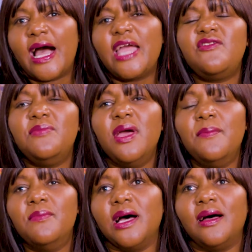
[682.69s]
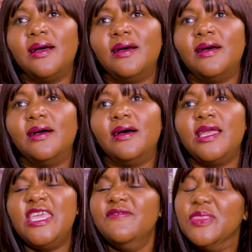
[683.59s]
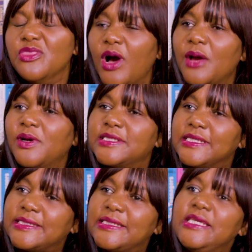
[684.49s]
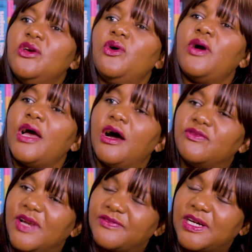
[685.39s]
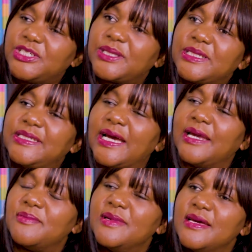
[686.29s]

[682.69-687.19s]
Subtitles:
I remember, even though I was the CEO of Lafarge at the time,